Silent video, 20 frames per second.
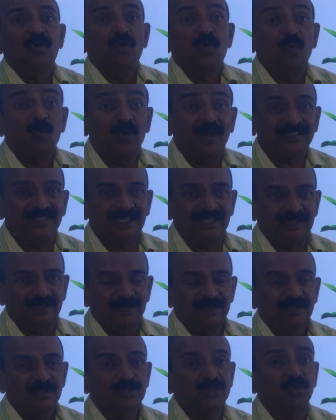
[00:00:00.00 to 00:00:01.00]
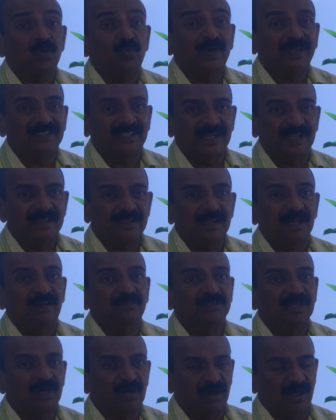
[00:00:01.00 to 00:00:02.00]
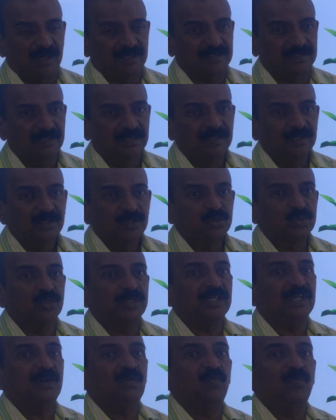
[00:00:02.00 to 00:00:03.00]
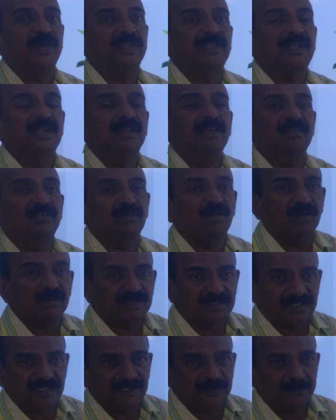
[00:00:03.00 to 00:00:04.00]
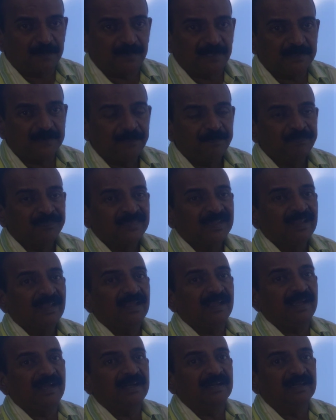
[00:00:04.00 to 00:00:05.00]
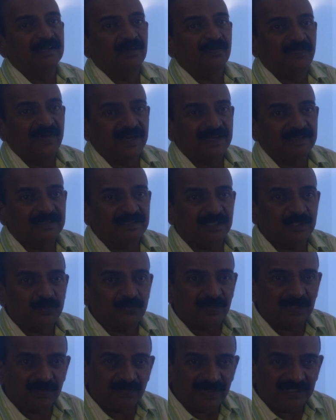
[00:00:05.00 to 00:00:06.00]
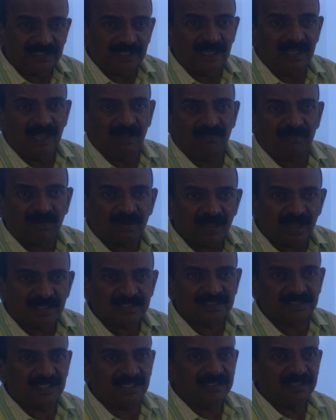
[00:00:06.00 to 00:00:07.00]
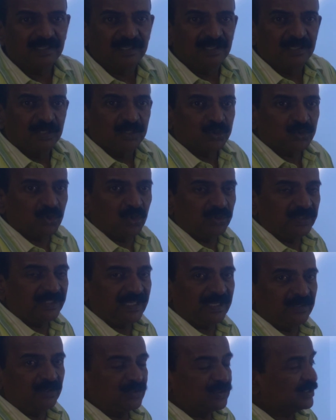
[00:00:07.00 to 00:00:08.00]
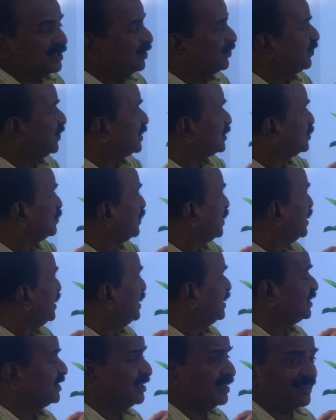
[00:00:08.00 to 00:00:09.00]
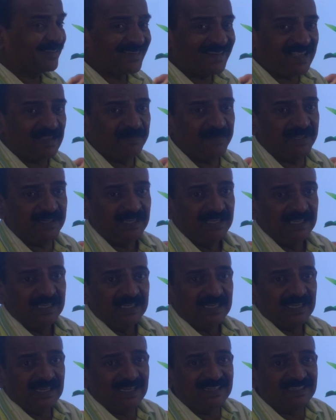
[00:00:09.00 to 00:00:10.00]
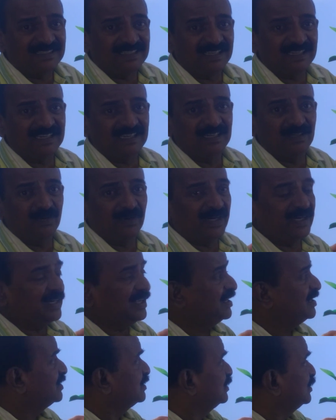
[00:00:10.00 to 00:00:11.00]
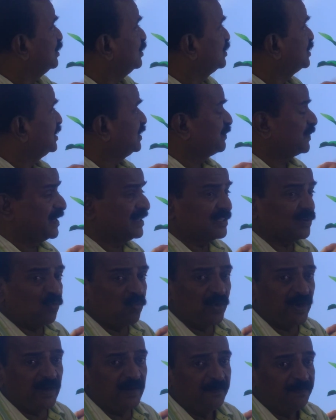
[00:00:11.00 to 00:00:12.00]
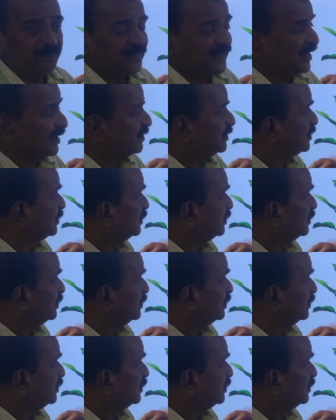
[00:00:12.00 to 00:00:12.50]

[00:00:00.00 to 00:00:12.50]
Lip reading: weather. So weathering of the rocks. So here weathering of the rocks takes place, and factors for weathering of rocks are, so there you see first one is climate, and second one is you see the presence of wind, and